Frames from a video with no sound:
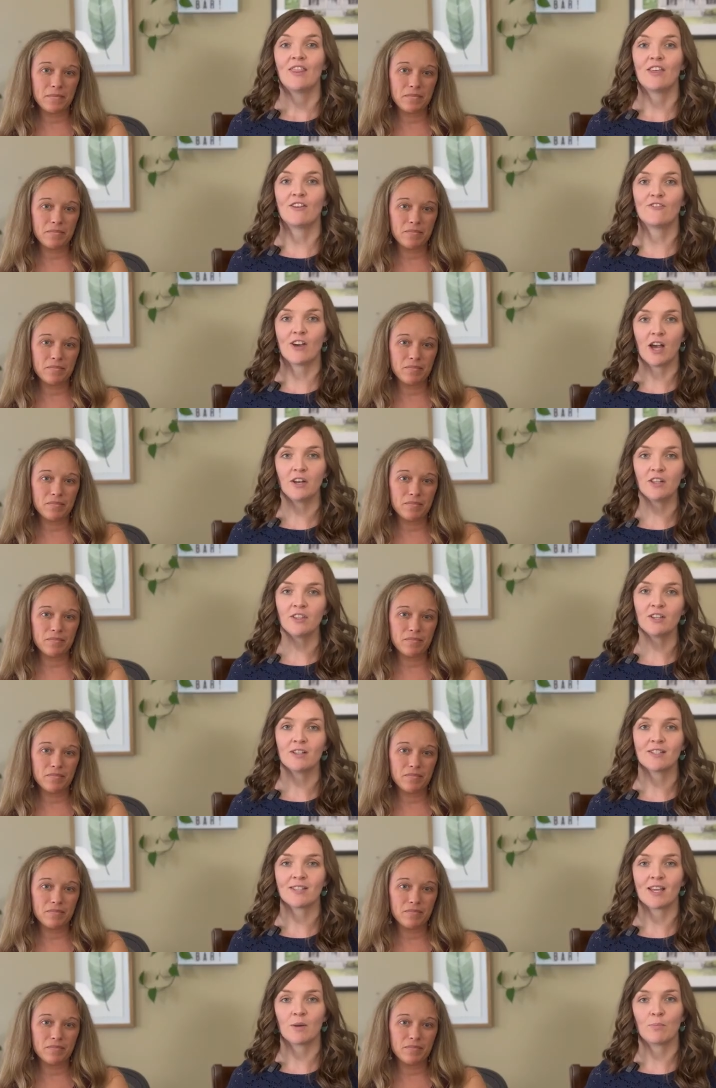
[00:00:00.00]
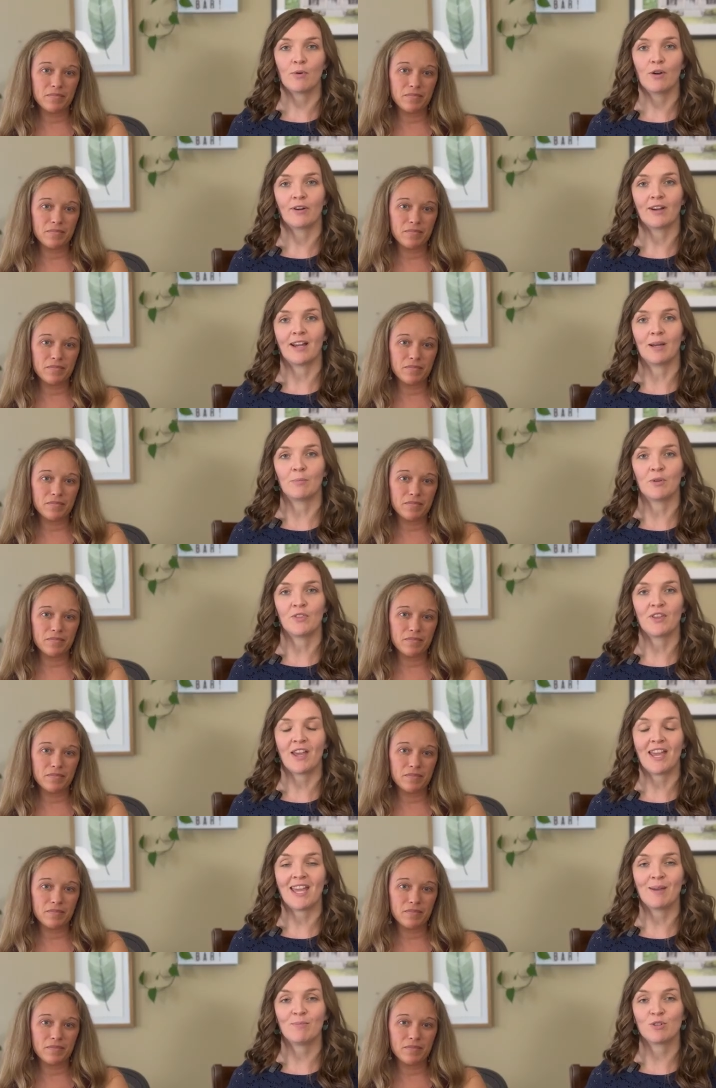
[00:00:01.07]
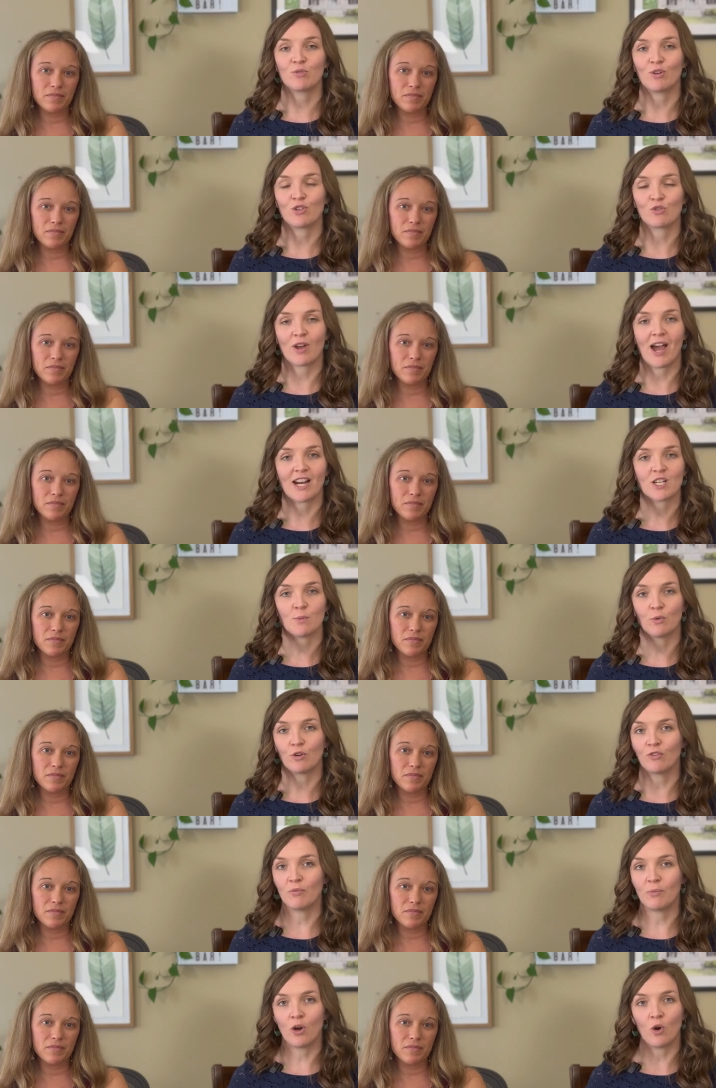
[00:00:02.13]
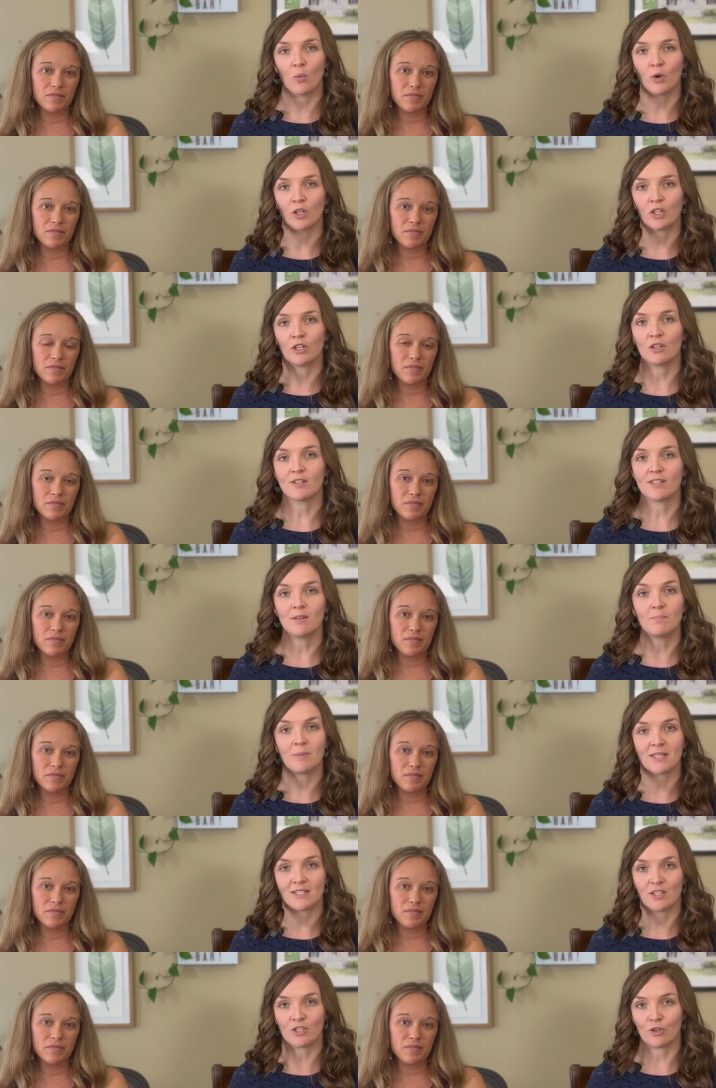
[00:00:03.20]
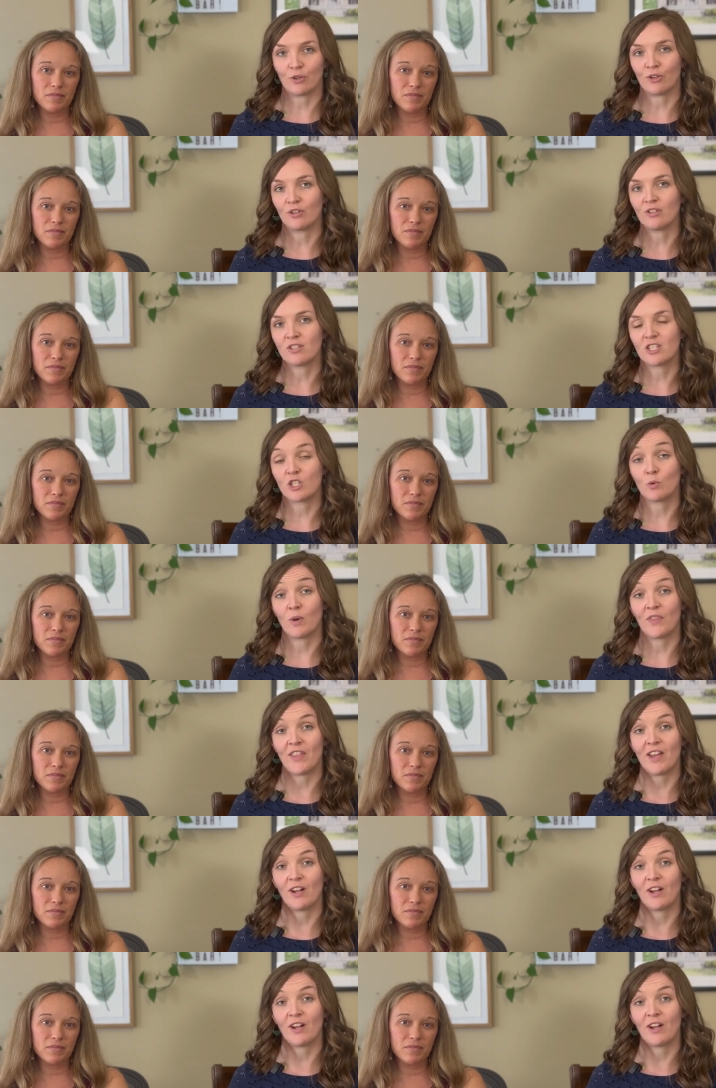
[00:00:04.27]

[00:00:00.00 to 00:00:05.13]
Speaker 1: they founded the Ascend program with the aim to attract more remote workers and business owners to what they